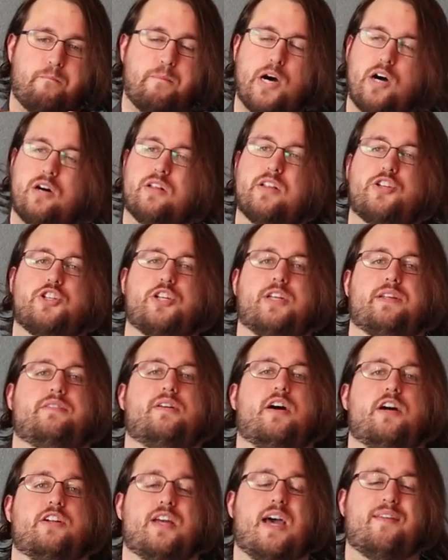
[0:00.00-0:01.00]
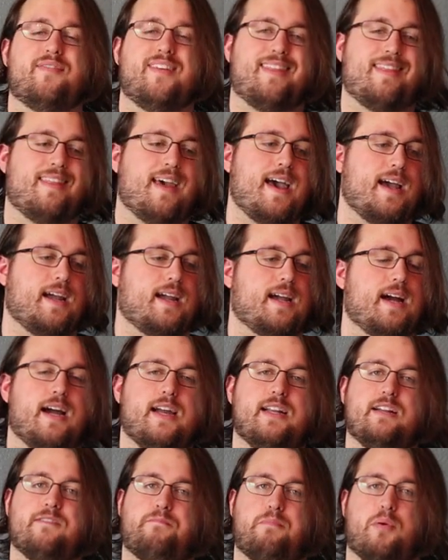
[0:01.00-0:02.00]
polishing touch, having that
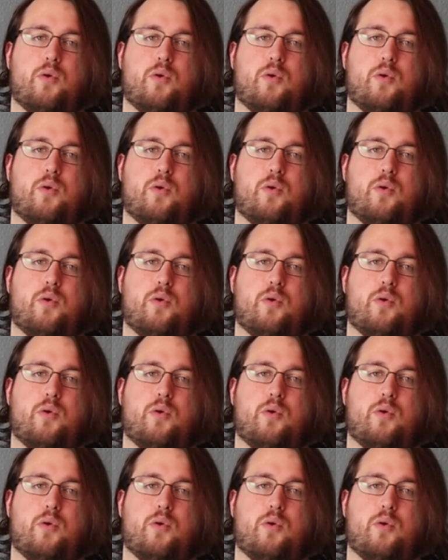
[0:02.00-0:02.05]
kind of